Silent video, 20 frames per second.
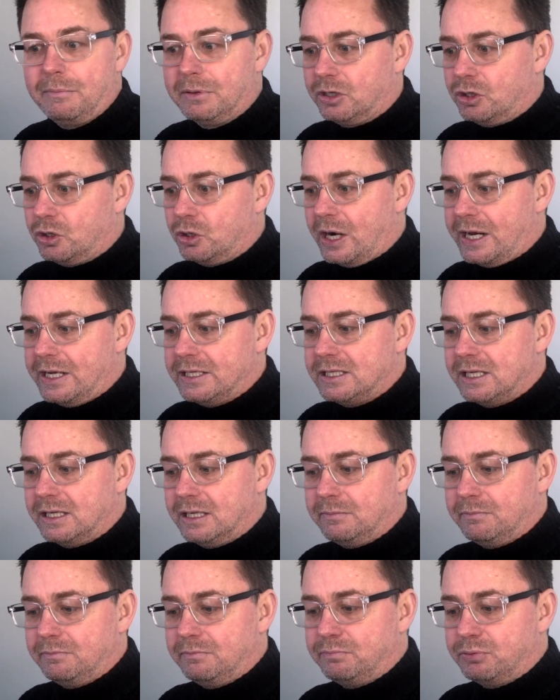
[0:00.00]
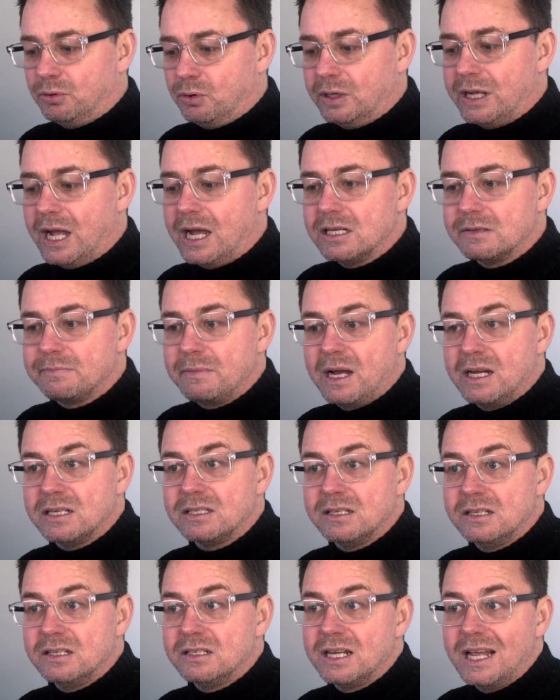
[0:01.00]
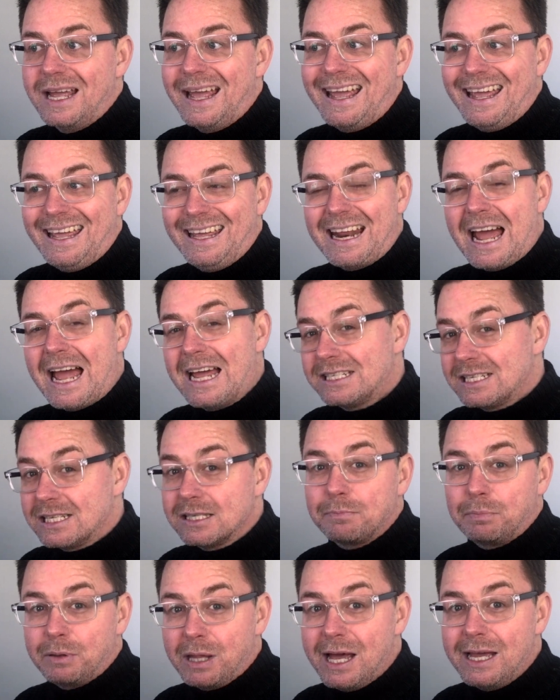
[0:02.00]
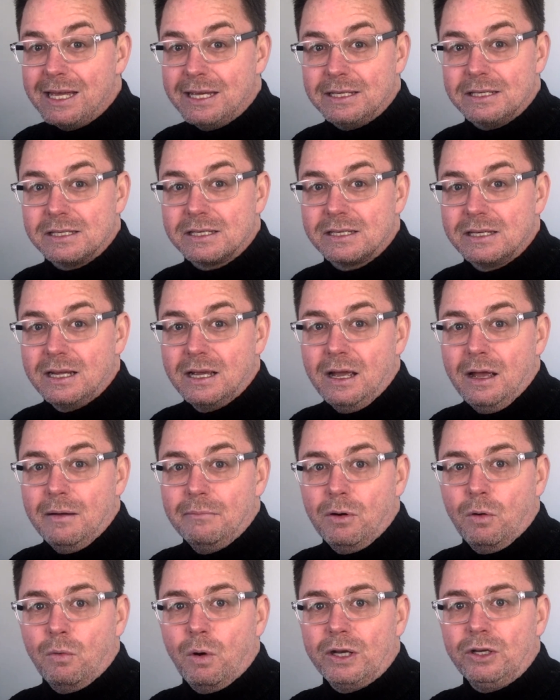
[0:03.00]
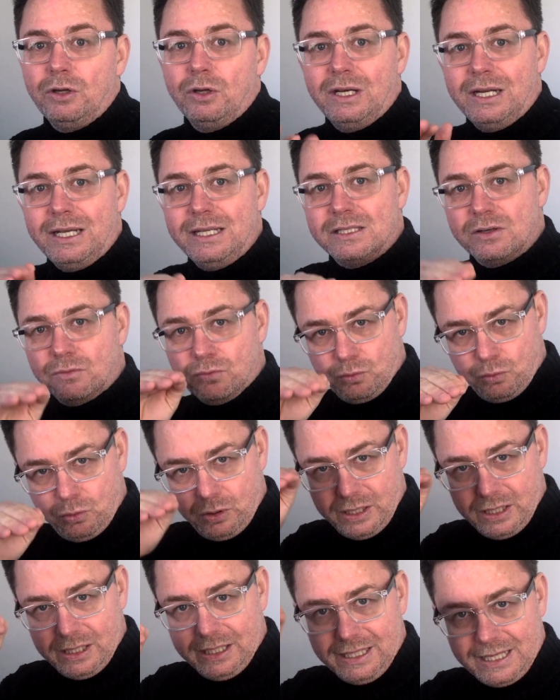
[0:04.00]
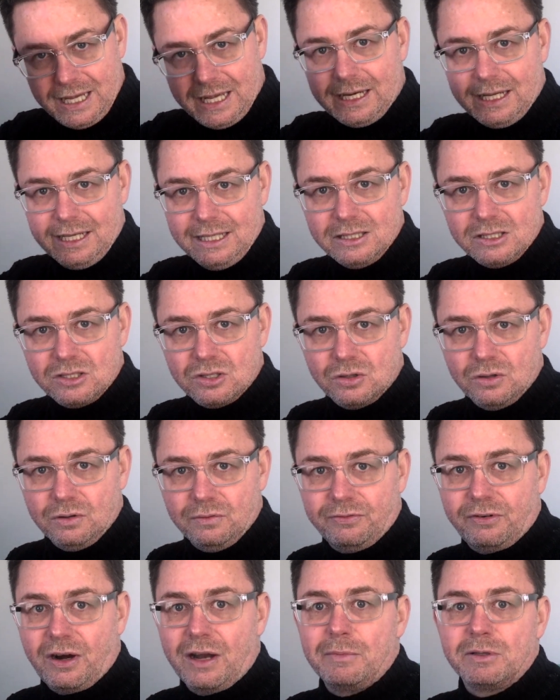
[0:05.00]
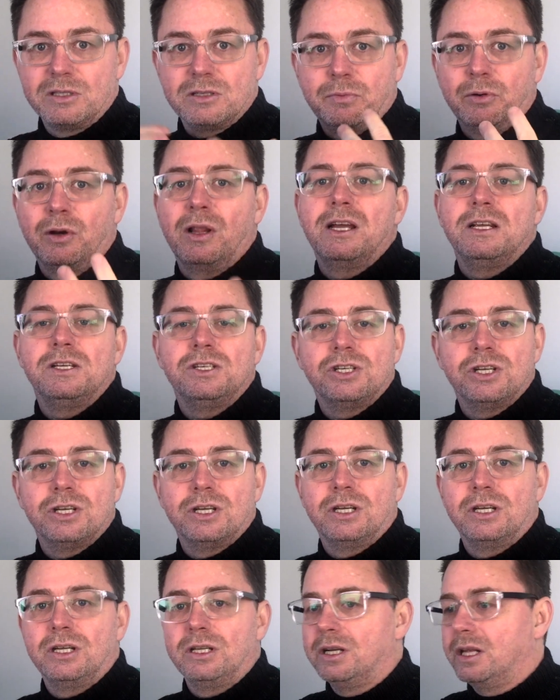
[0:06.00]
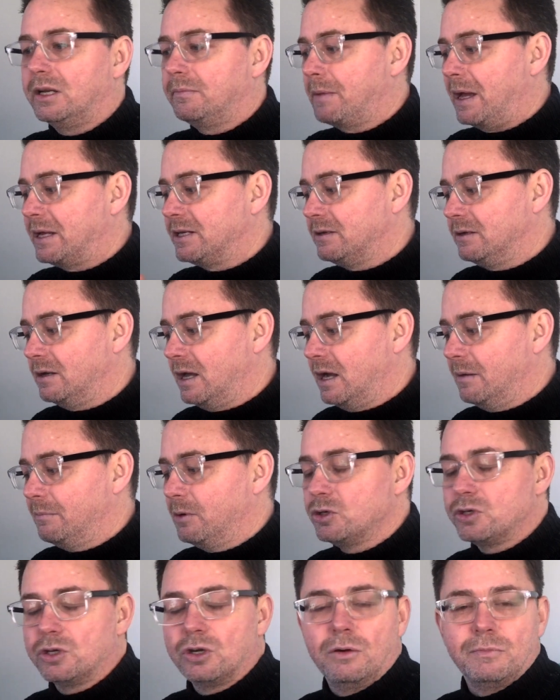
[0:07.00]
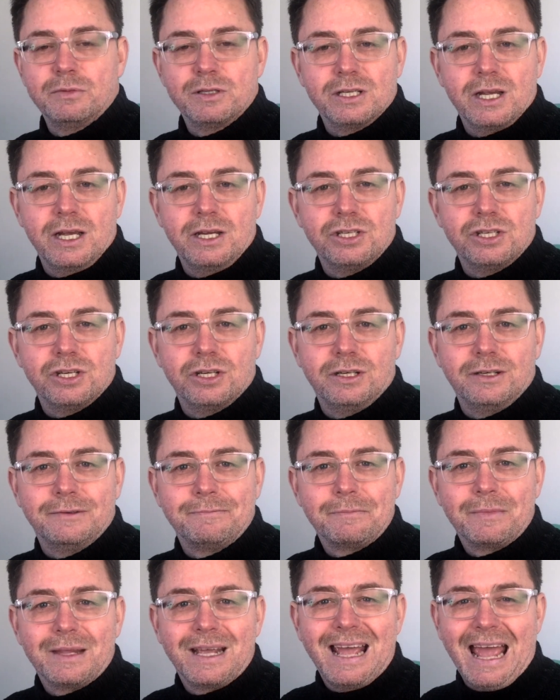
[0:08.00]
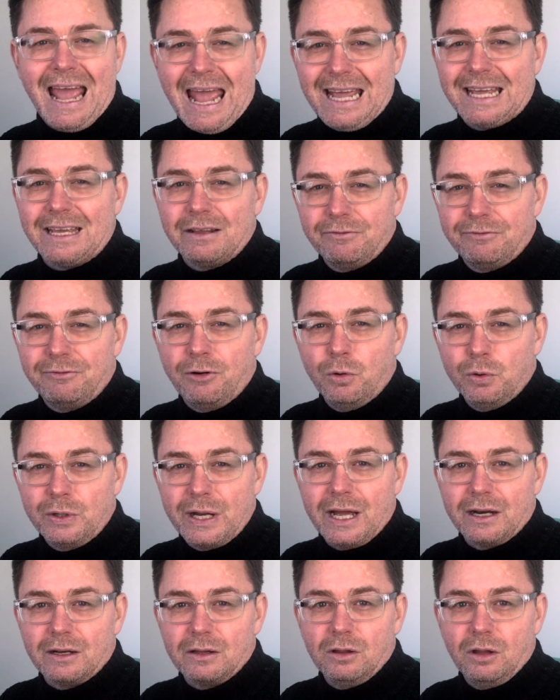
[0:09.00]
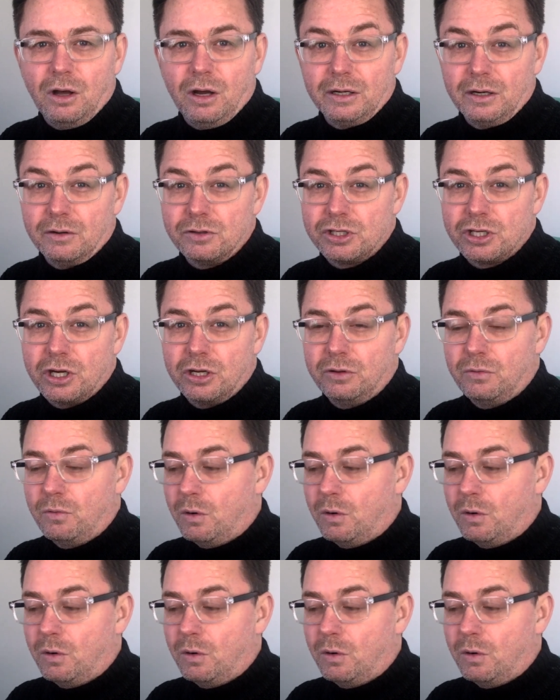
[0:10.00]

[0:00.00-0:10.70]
Creating broadcast masters, it has its place. But when you need to really get into frame interpolation and motion compensation, it can fall down a lot, and I'll show you